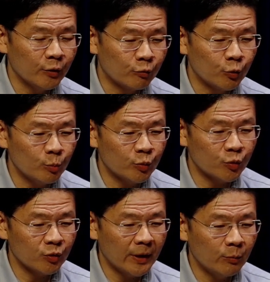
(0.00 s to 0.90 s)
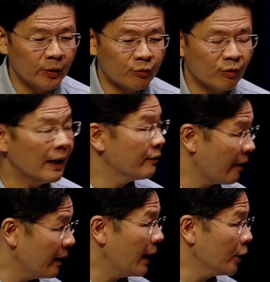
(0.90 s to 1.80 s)
groups, and we try
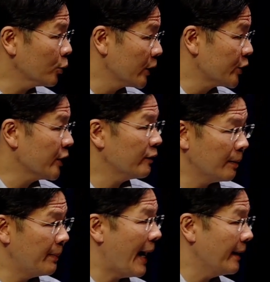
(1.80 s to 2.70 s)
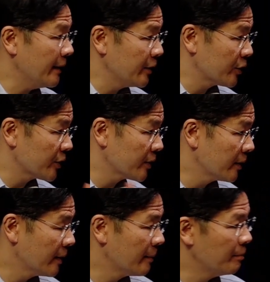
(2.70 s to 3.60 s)
very hard to achieve a balanced
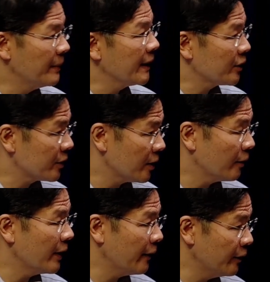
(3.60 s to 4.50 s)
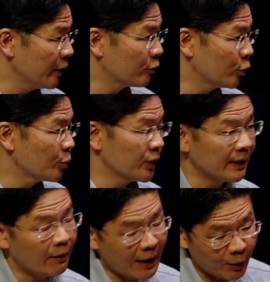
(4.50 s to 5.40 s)
mix of ethnic groups in
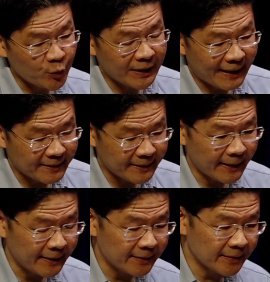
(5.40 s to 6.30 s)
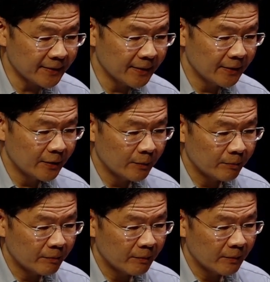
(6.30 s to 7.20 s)
our housing estates.
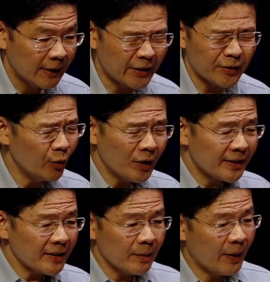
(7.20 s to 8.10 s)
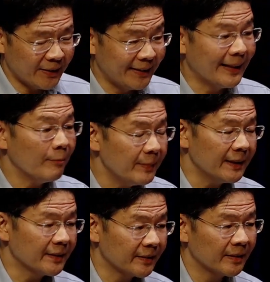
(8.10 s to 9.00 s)
It's not just about the
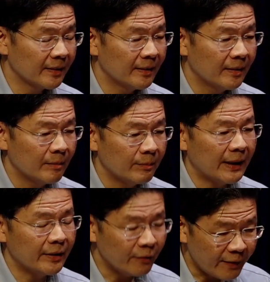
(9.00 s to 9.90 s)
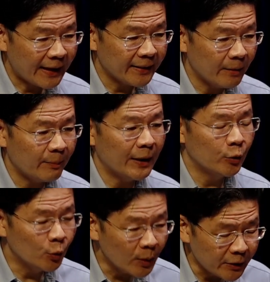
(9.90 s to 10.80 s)
numbers, but the fact that by
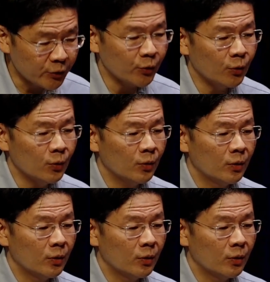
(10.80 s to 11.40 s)
doing so,